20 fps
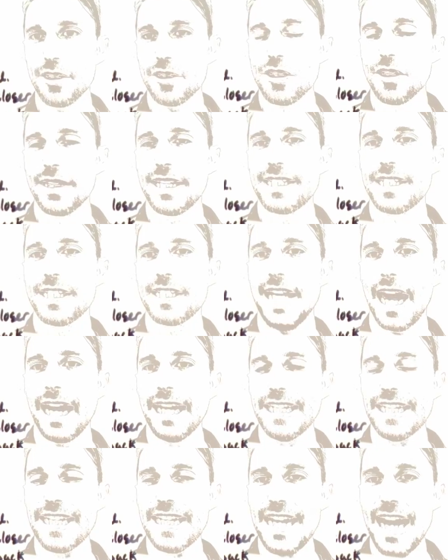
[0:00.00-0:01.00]
So this is
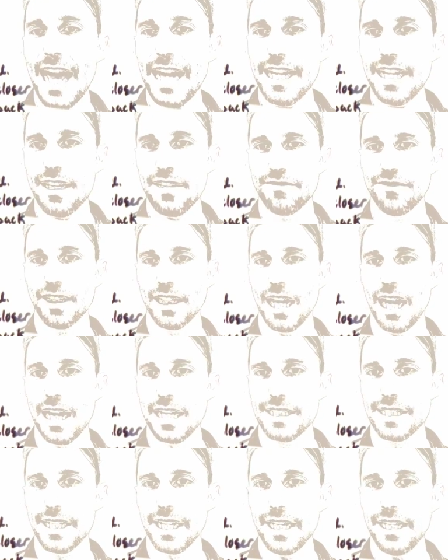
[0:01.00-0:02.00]
a negative
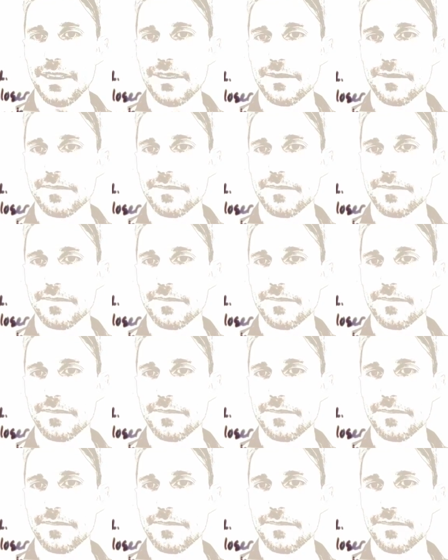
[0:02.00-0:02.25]
velocity,